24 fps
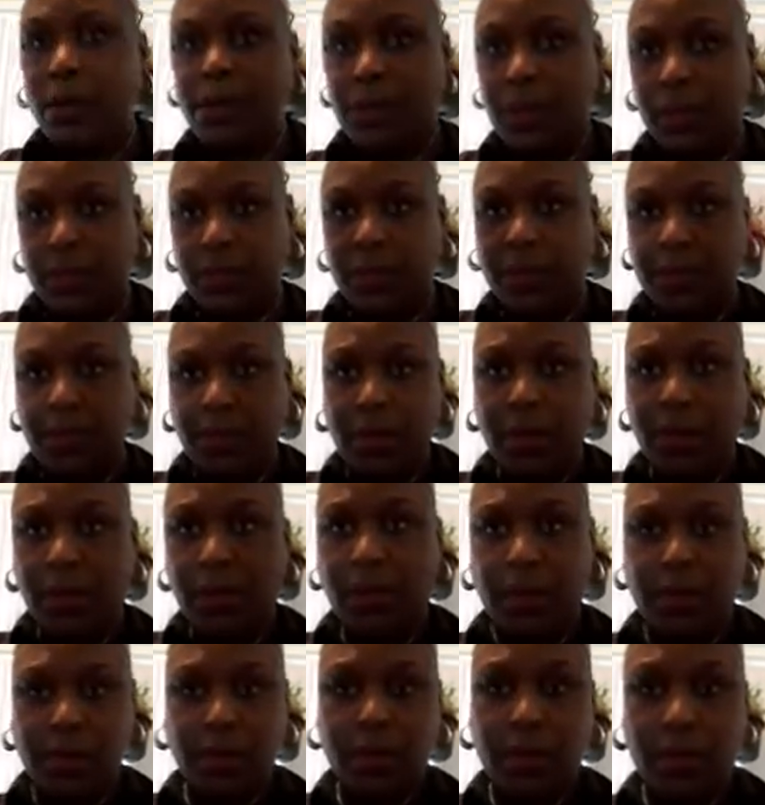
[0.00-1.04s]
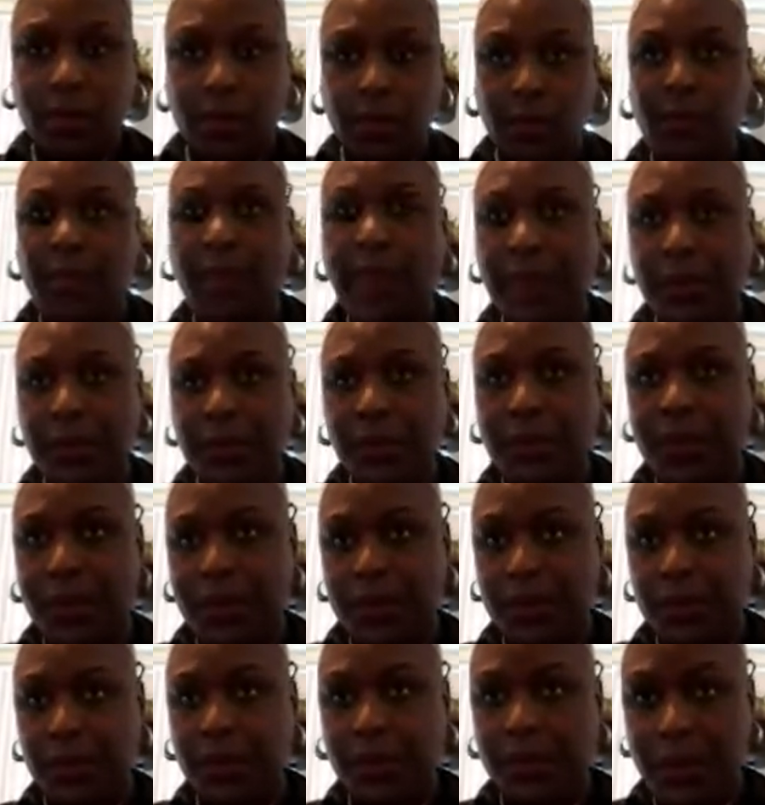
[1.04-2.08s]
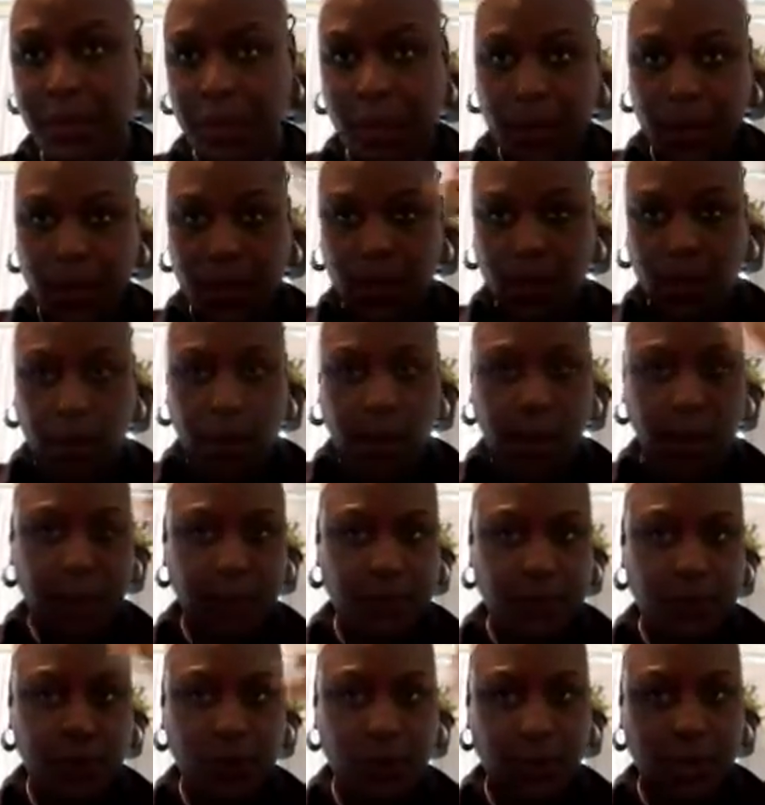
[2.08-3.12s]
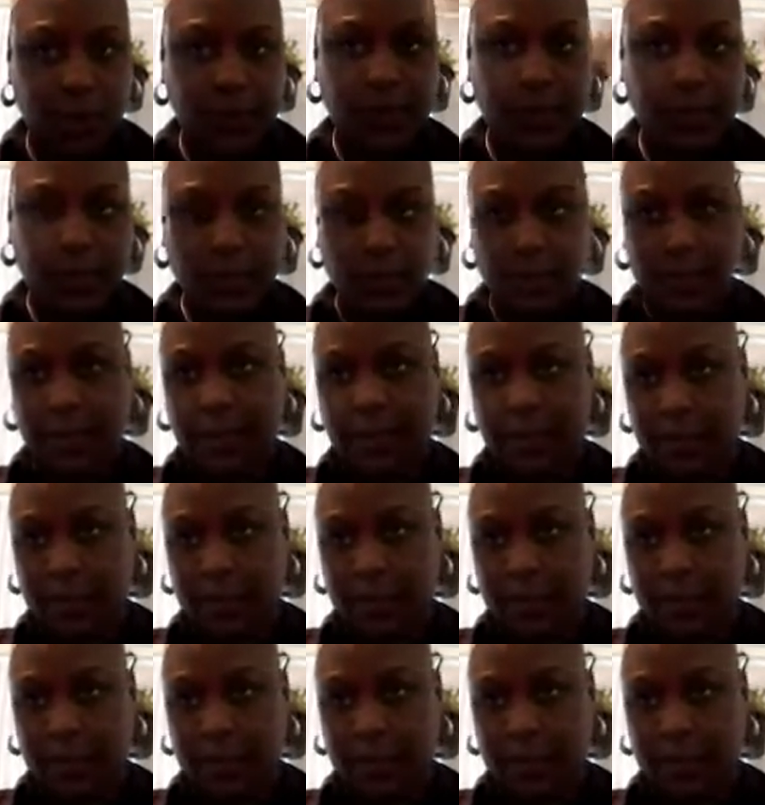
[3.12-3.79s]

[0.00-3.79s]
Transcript: with the fourth coat, the final coat, where I have to wait the 7